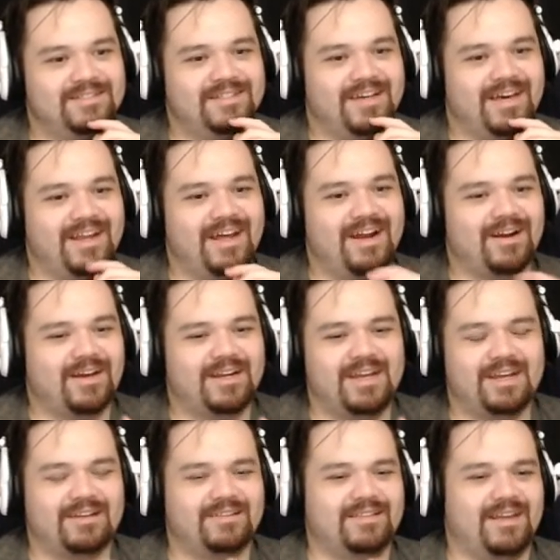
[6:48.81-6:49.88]
Had a haircut,
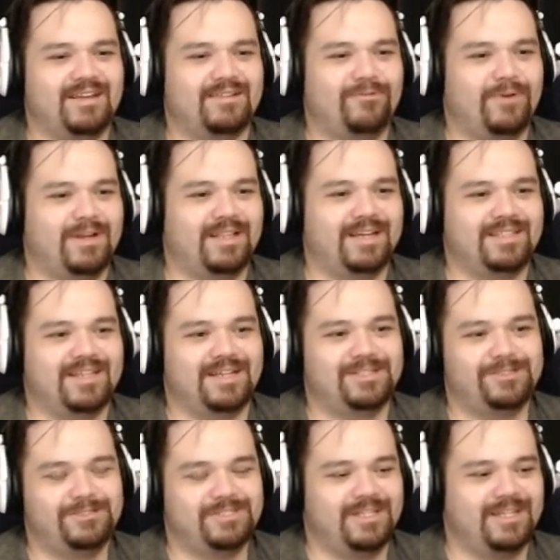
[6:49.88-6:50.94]
not not quite like that. It's
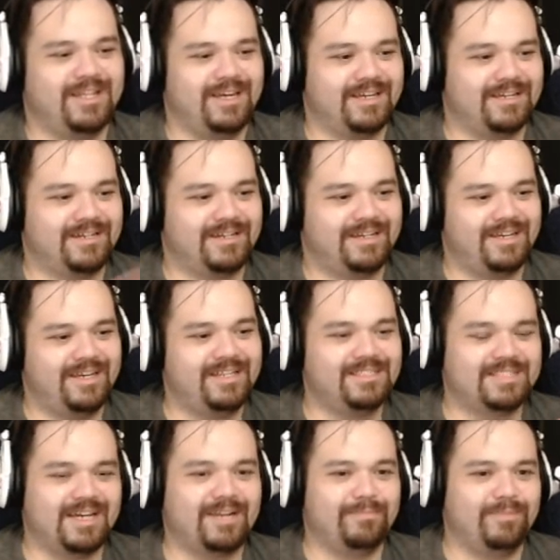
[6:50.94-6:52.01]
usually like a, uh,
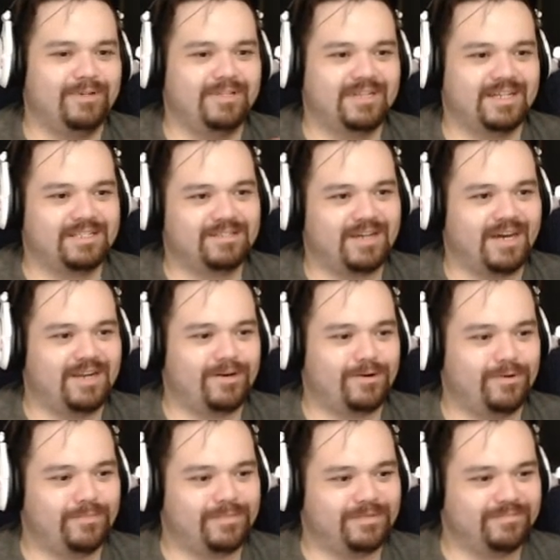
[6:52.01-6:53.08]
inside a building that's kind of
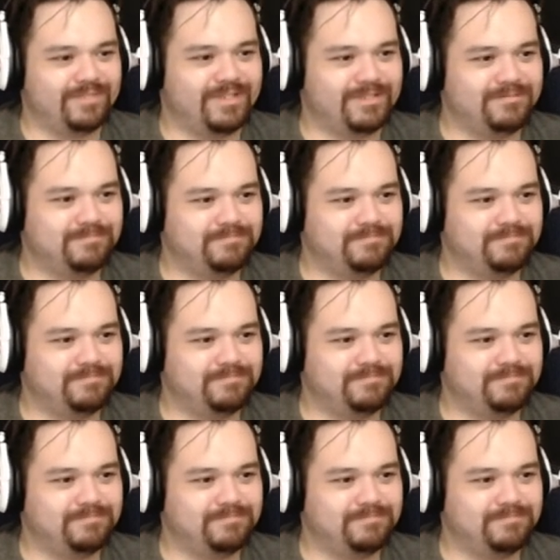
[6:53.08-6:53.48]
open, but